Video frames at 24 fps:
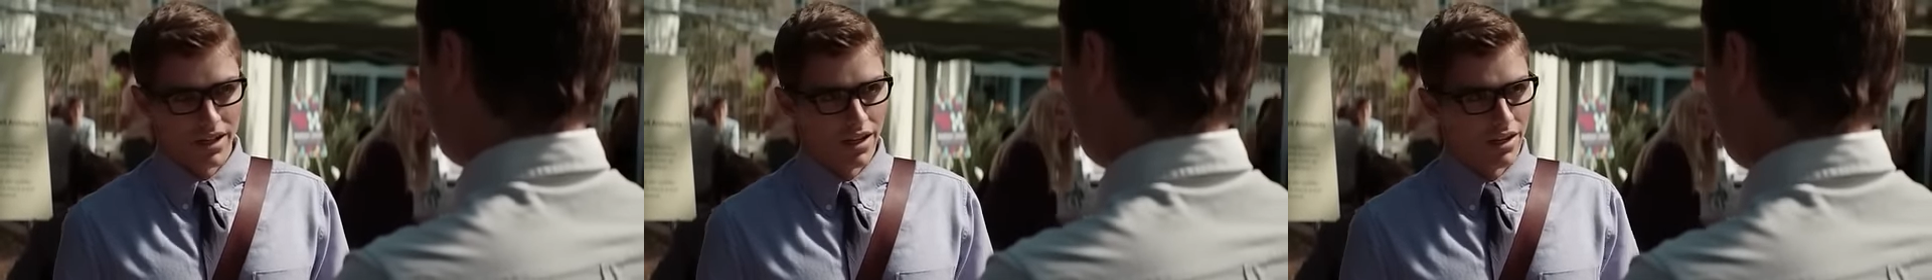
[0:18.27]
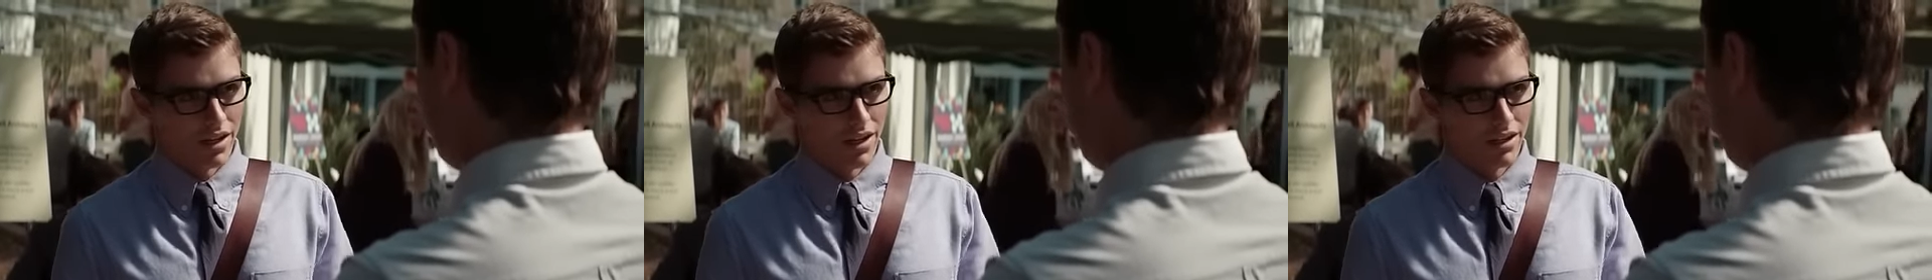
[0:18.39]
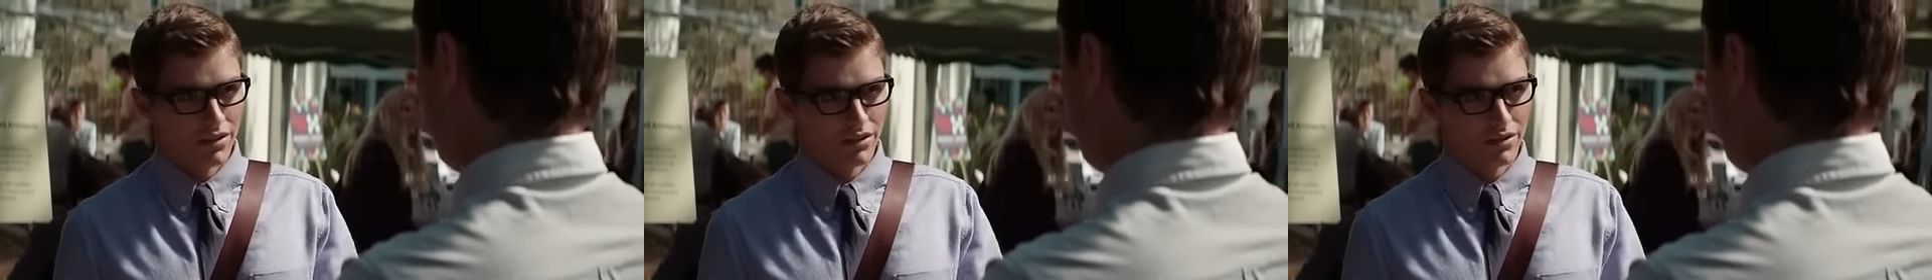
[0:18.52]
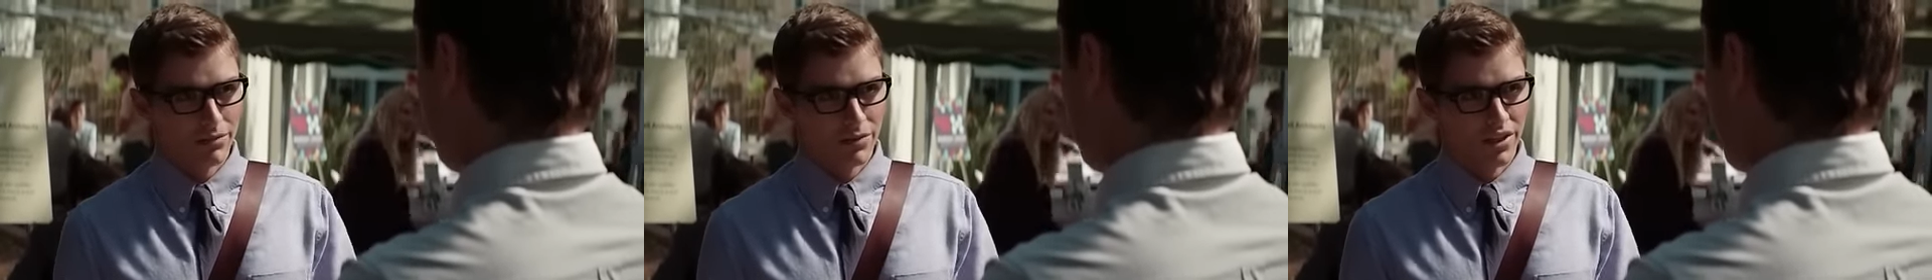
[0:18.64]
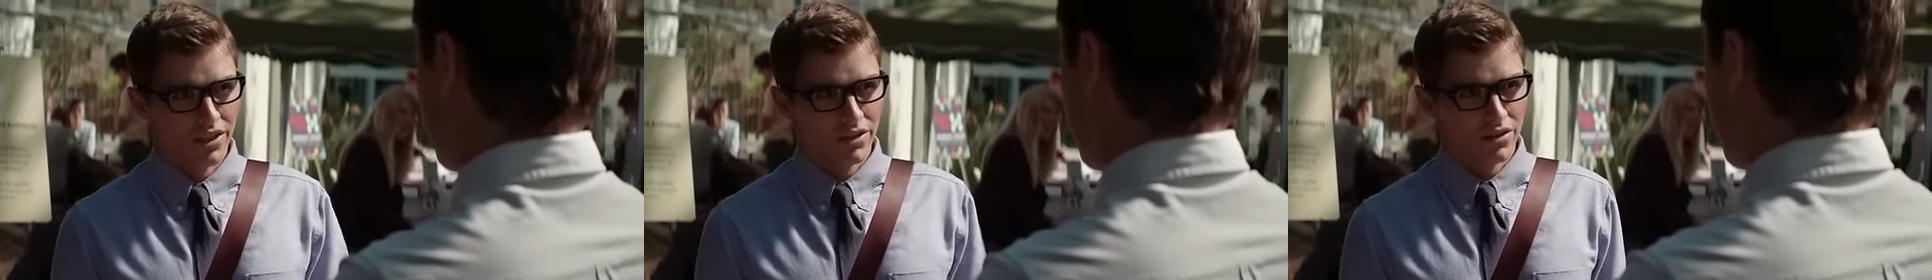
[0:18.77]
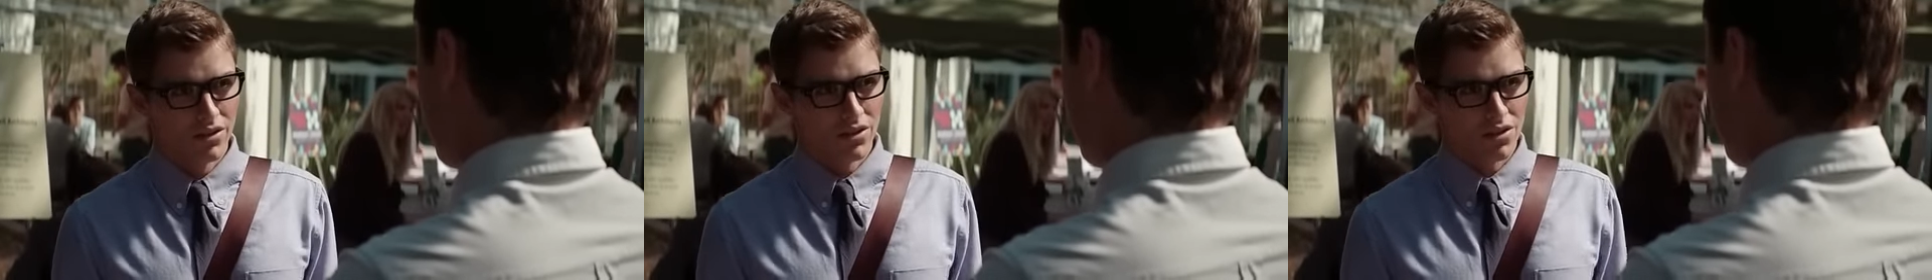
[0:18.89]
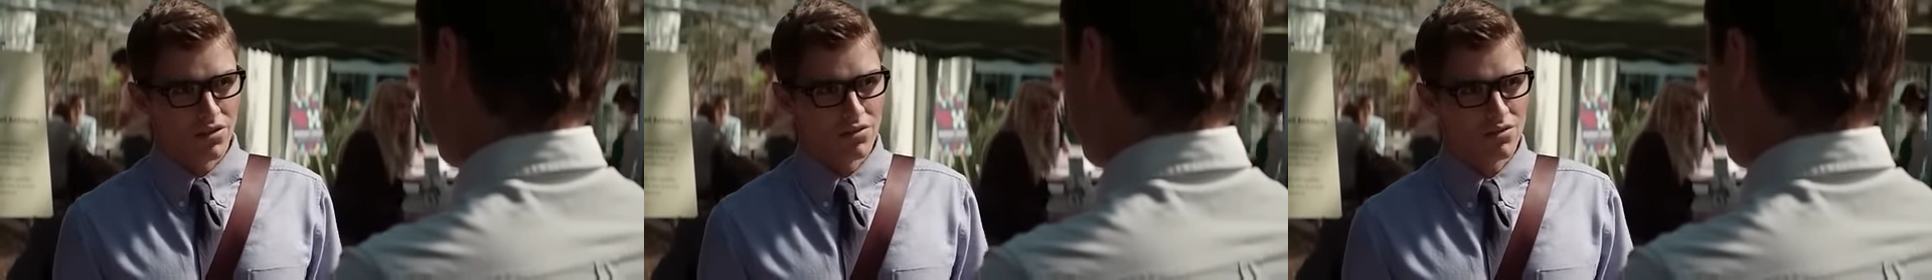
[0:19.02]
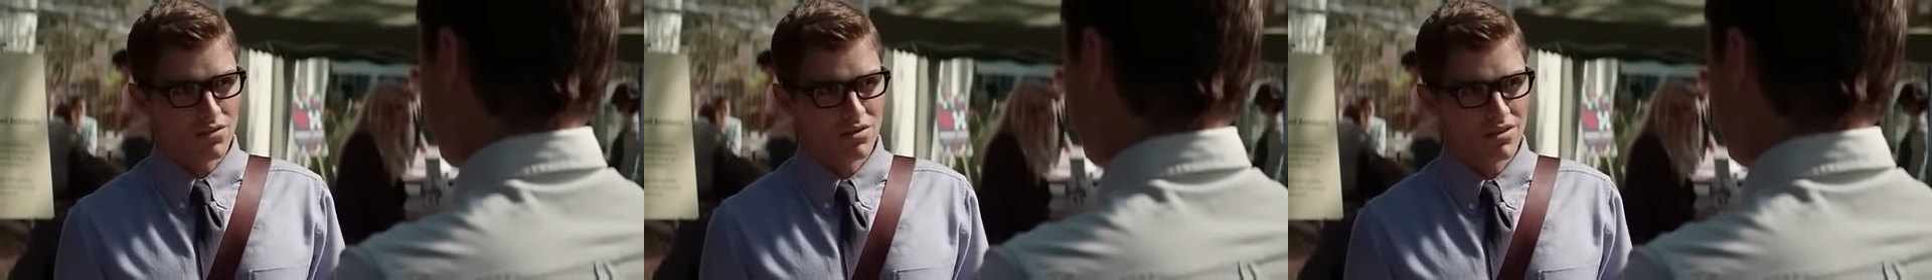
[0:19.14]
how, how'd the meeting
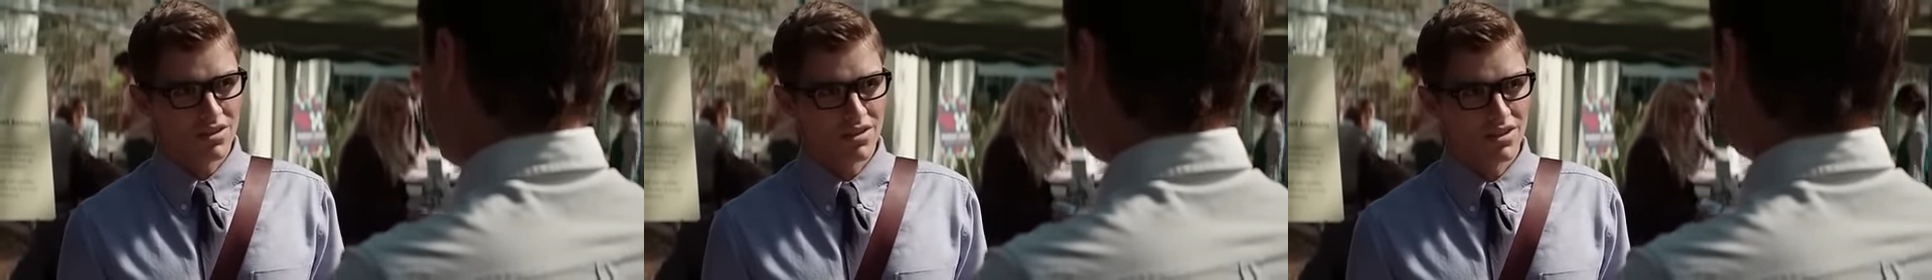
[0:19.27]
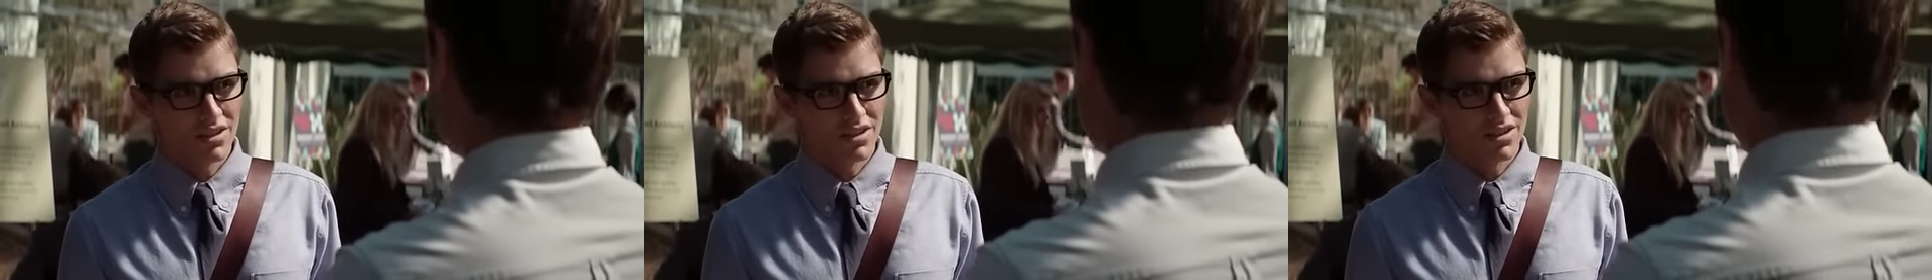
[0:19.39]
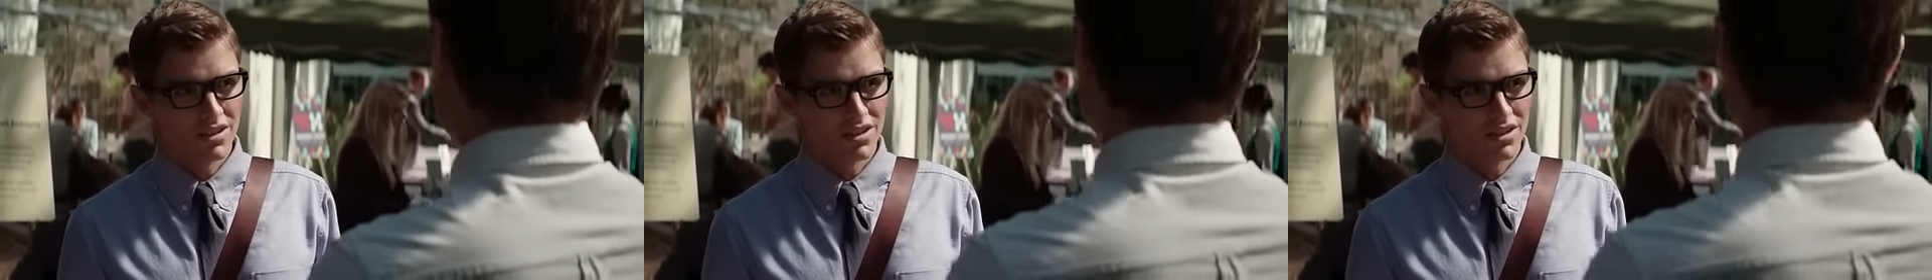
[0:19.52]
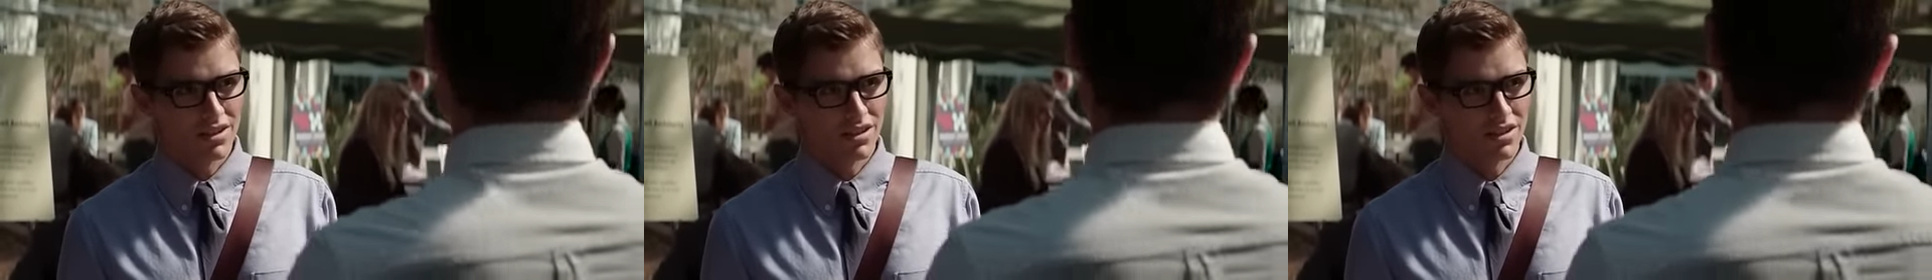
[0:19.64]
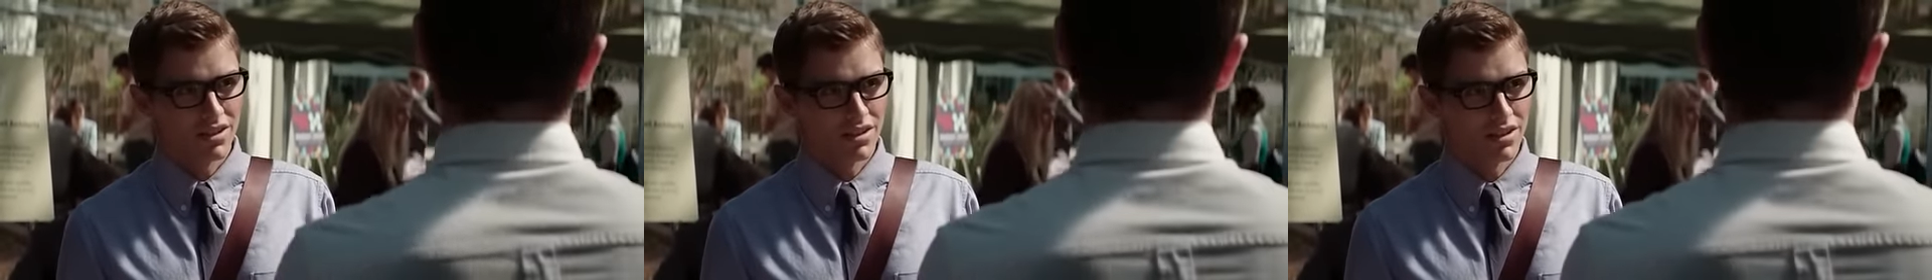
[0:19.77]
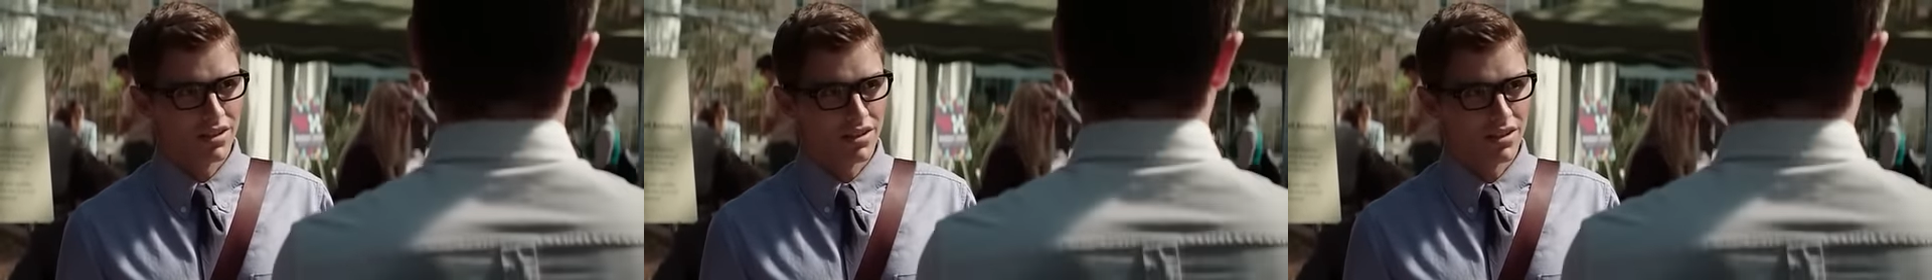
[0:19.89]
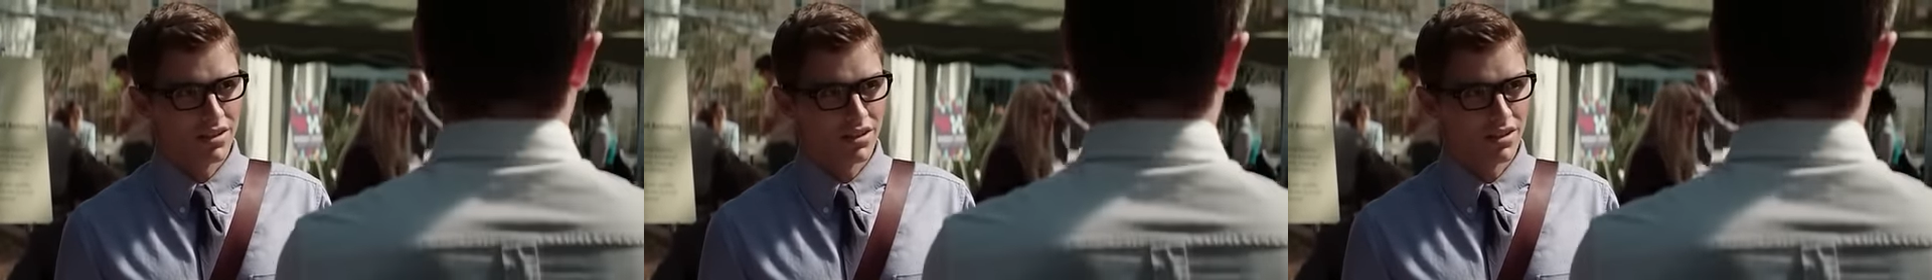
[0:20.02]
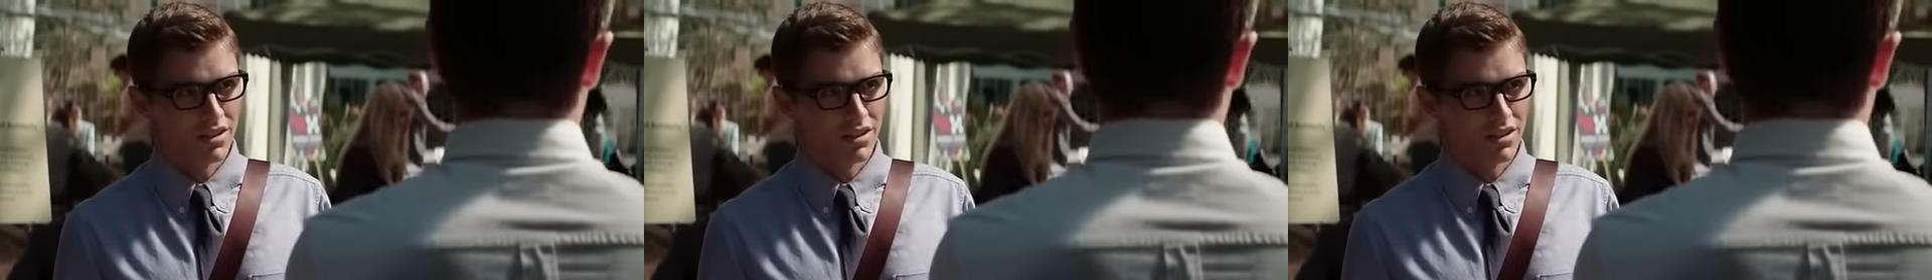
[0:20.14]
go? Oh, we're great,